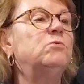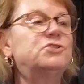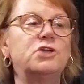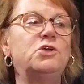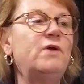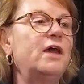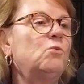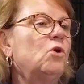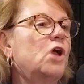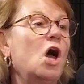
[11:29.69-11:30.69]
We will show you how
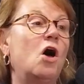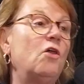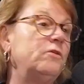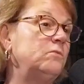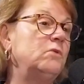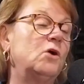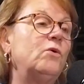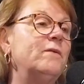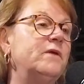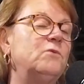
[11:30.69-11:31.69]
to work all the
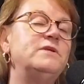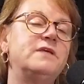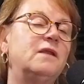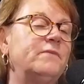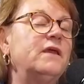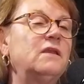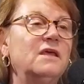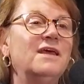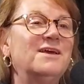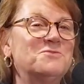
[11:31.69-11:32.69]
equipment, and we tell them that
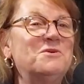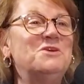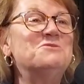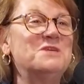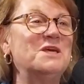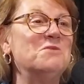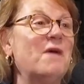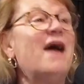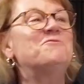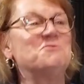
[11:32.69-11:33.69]
because we usually get
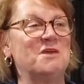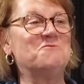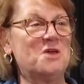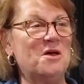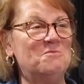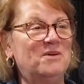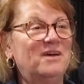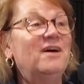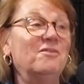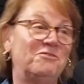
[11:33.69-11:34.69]
them after they've come
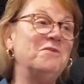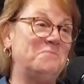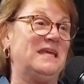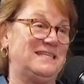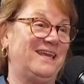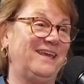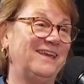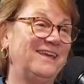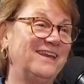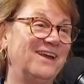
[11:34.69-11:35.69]
from
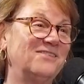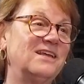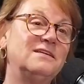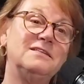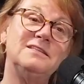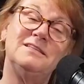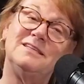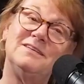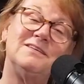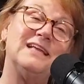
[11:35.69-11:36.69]
PT. Like,
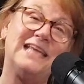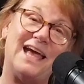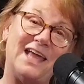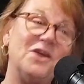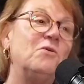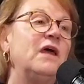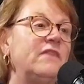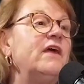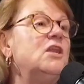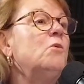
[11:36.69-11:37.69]
okay, now I know,
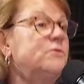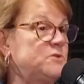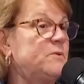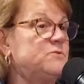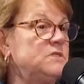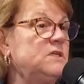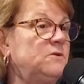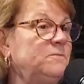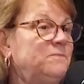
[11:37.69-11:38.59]
and they know what they're supposed to do.